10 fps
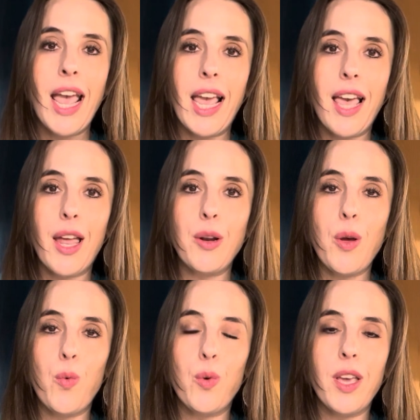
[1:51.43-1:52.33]
And
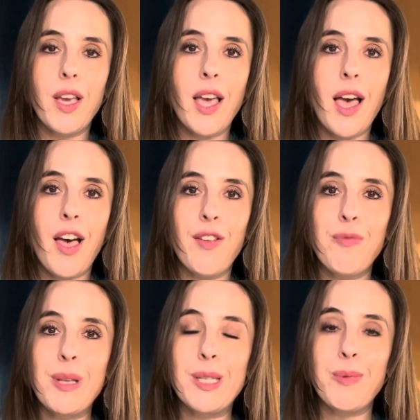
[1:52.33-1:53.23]
we have
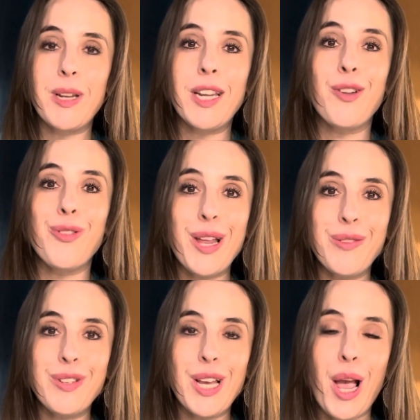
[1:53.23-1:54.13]
been spending a lot
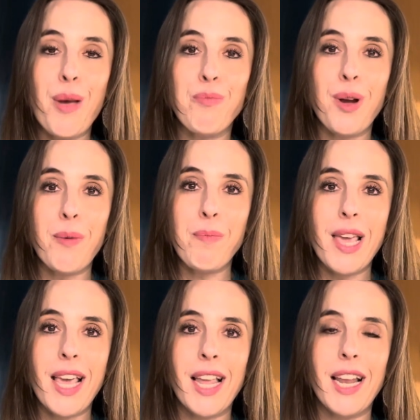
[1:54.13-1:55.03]
of time
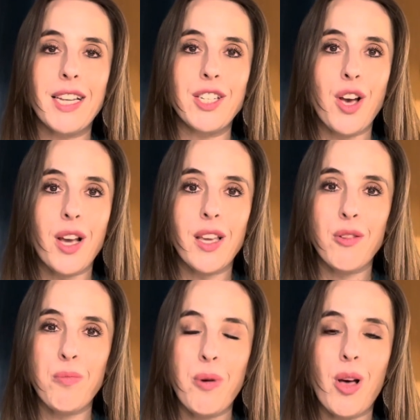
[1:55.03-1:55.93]
prepping and talking
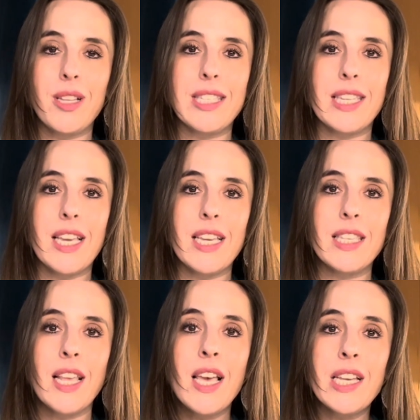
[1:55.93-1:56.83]
through
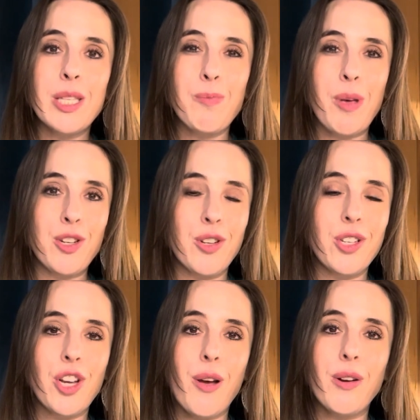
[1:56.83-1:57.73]
policies. Special
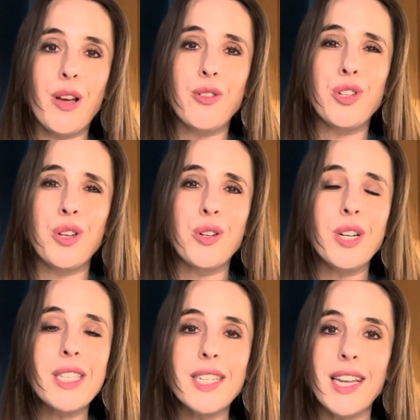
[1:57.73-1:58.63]
shout out to
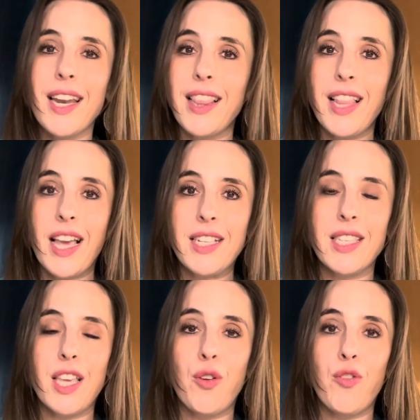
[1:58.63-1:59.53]
Kristen and
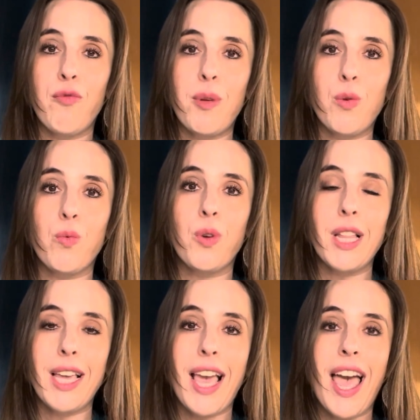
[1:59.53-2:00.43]
Lexi who've been
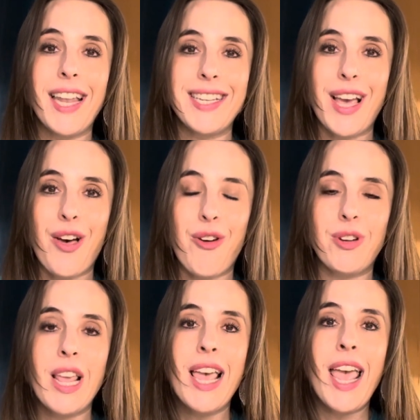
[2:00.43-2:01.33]
really head
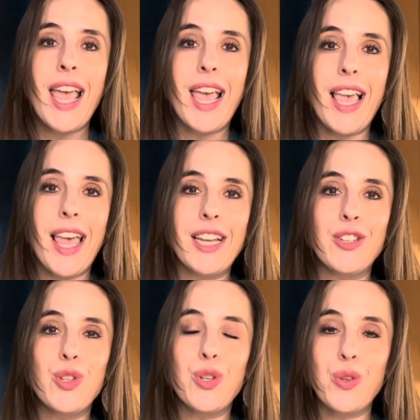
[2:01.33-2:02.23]
down
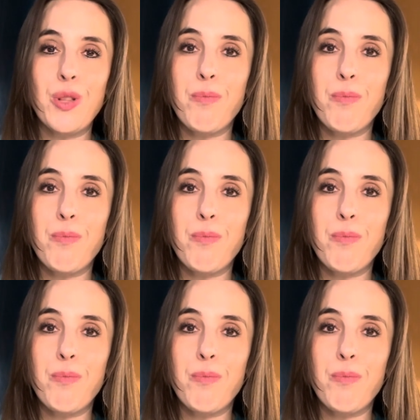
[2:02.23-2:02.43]
and to the